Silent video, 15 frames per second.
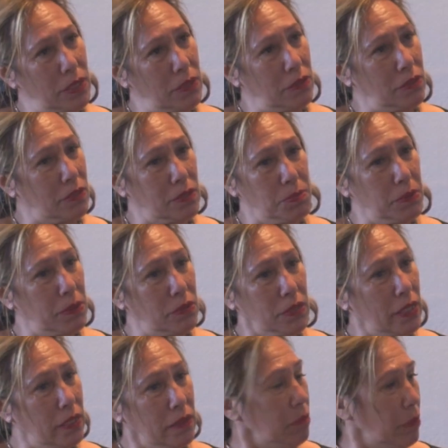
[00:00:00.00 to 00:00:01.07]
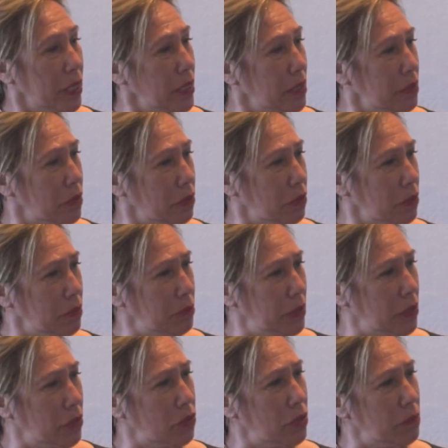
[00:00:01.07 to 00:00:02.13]
my own experience. I hadn't made a
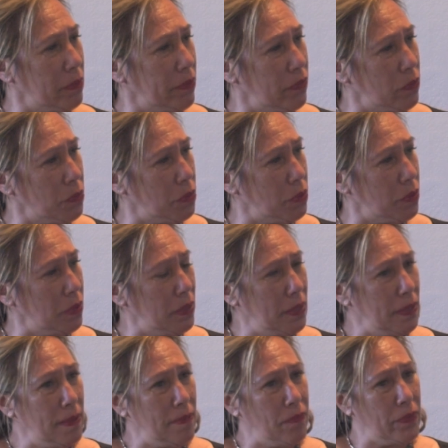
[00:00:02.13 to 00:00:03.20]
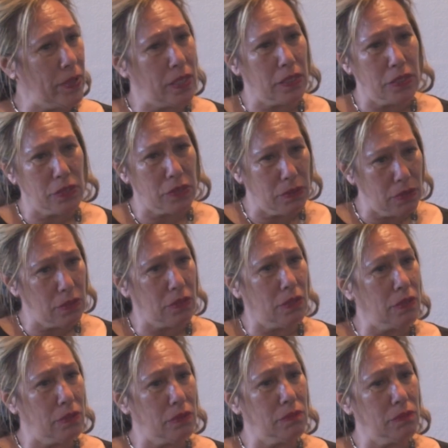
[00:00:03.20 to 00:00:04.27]
documentary before, and I, you
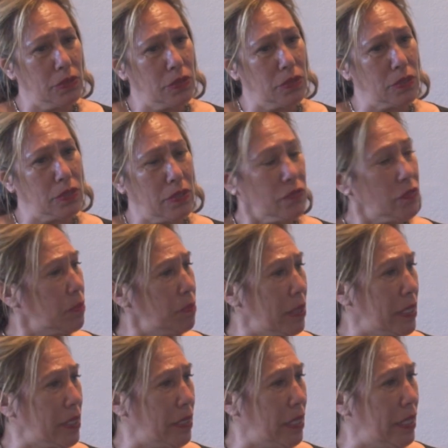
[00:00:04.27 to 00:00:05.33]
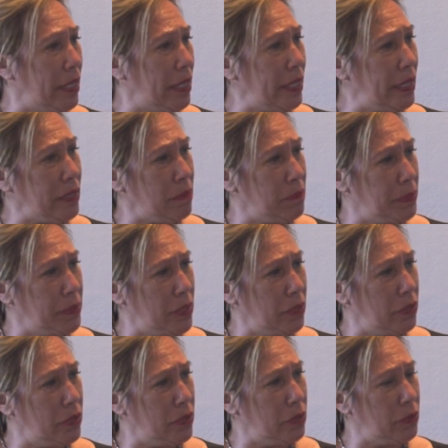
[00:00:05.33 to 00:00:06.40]
know, you just have to make that leap,
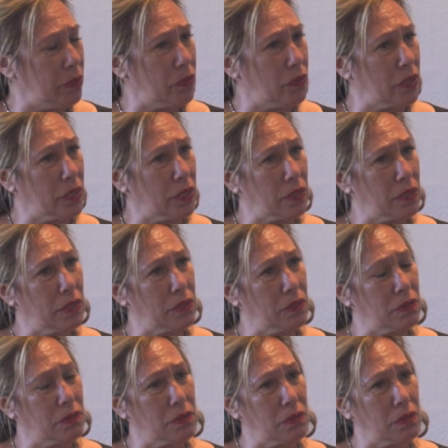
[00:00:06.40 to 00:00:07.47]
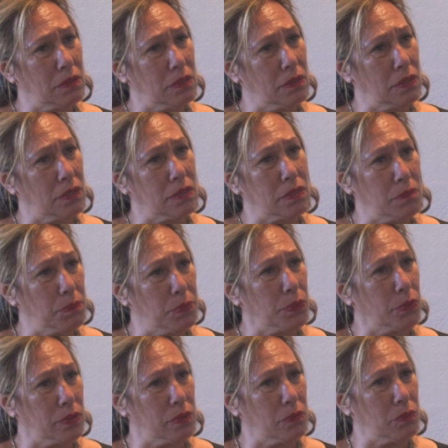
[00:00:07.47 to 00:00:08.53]
don't you, and think it's
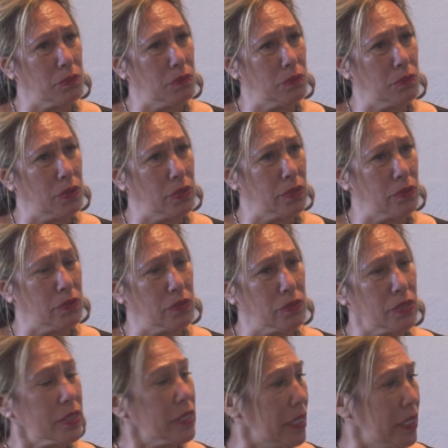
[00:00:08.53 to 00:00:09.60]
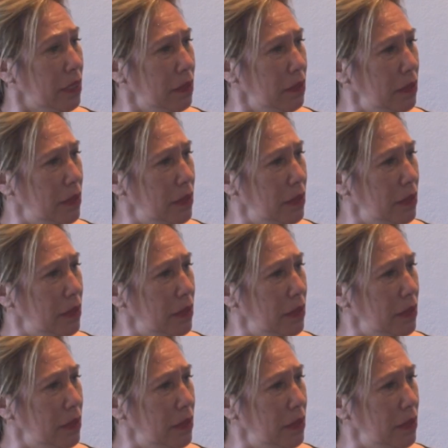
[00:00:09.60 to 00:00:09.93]
important what you've got to tell.